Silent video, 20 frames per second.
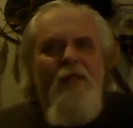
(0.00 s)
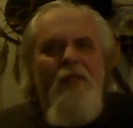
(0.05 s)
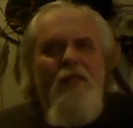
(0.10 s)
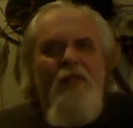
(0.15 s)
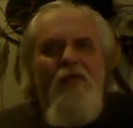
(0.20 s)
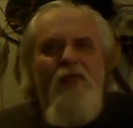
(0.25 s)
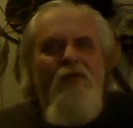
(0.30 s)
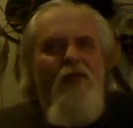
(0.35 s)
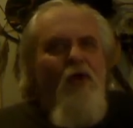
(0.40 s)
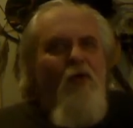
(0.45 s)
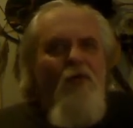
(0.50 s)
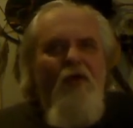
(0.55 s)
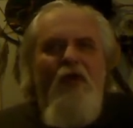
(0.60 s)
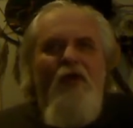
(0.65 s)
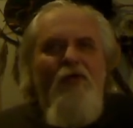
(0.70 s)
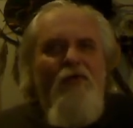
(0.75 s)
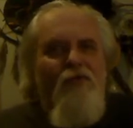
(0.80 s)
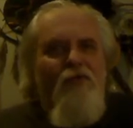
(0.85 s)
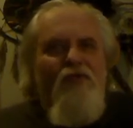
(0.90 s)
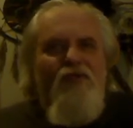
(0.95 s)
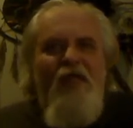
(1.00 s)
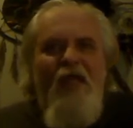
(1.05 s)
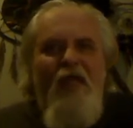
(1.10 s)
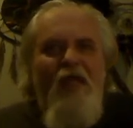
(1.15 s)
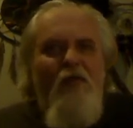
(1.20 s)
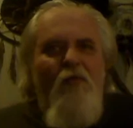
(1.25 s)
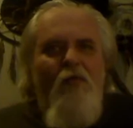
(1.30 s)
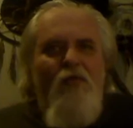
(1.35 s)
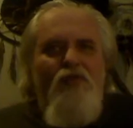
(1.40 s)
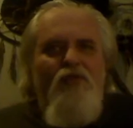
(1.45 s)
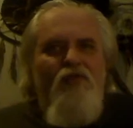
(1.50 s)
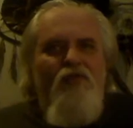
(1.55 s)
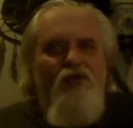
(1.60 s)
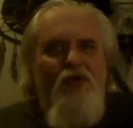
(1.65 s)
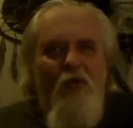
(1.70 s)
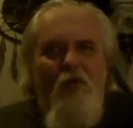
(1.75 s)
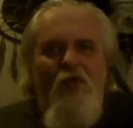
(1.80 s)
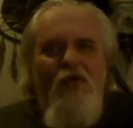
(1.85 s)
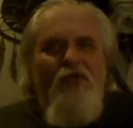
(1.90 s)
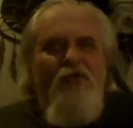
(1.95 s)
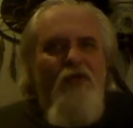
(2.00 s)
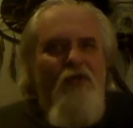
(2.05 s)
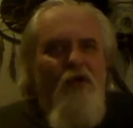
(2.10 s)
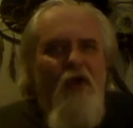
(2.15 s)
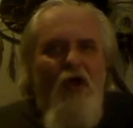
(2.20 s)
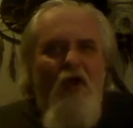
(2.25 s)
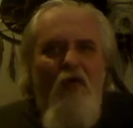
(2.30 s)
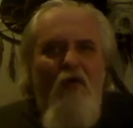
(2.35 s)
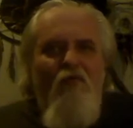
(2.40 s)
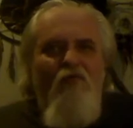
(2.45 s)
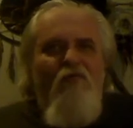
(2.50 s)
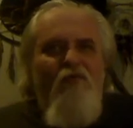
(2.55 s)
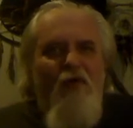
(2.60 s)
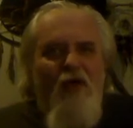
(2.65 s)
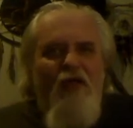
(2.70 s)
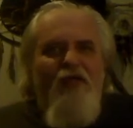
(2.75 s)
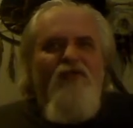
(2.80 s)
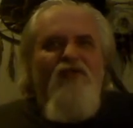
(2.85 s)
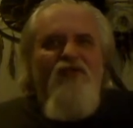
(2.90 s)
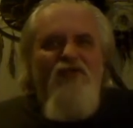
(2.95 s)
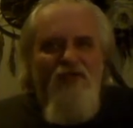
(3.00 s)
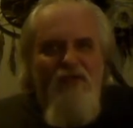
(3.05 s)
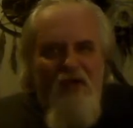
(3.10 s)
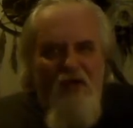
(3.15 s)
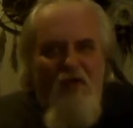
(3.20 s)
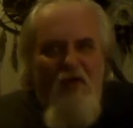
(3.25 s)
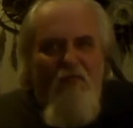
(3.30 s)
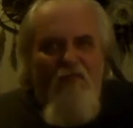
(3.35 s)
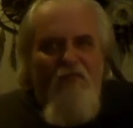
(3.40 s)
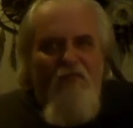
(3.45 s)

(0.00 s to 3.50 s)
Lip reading: you don't understand what you're doing to your own fucking self.